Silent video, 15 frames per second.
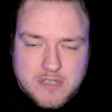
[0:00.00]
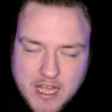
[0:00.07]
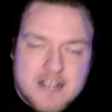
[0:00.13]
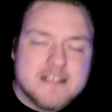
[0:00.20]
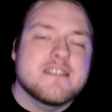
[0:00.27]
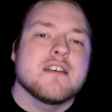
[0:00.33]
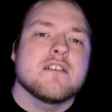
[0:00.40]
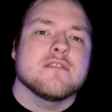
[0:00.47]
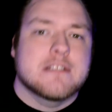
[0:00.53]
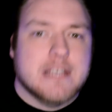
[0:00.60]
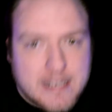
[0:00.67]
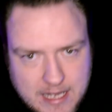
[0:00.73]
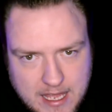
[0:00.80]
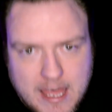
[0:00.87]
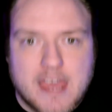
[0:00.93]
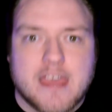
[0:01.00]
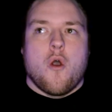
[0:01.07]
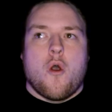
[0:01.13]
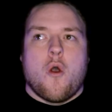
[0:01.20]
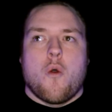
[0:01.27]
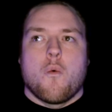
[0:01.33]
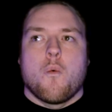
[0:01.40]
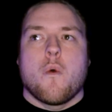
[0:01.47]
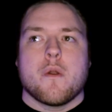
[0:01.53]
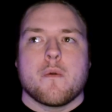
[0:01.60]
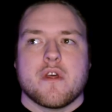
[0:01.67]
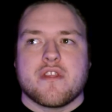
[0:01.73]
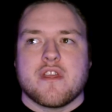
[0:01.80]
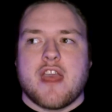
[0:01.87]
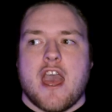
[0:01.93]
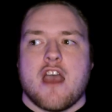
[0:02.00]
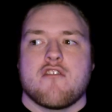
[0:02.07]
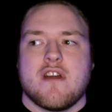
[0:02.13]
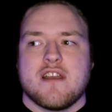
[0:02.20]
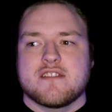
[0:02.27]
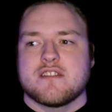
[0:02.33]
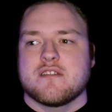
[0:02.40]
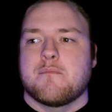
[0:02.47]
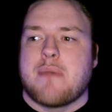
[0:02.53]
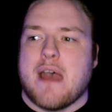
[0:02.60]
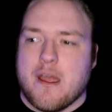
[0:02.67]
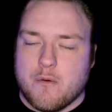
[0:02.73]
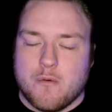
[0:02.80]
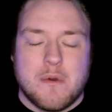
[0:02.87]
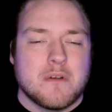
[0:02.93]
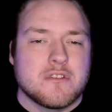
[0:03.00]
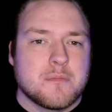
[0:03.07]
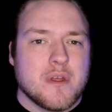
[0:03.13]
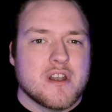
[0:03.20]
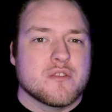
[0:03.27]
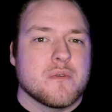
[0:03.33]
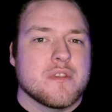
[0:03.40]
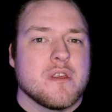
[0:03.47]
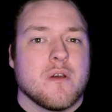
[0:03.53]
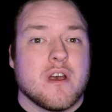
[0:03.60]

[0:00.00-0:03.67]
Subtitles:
Until today. What do I think Hellraiser's about? Well, to be honest with you,